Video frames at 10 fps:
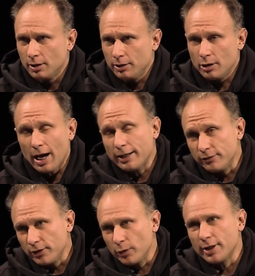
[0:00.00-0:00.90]
you know, I
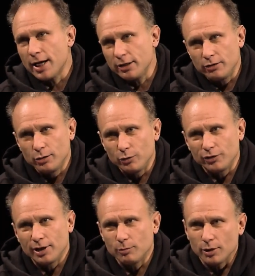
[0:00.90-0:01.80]
consider it 92 was
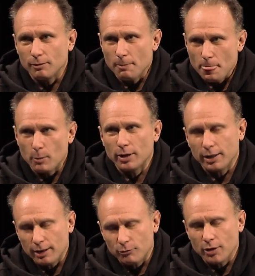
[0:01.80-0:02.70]
the end, but right. but
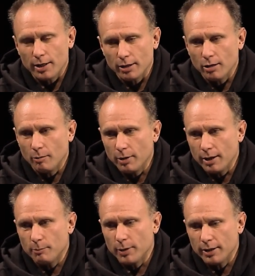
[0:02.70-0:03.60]
I kept trying to go.
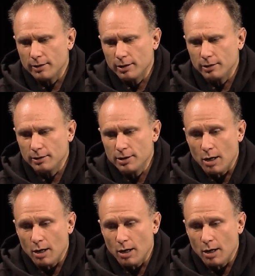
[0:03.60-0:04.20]
But, but you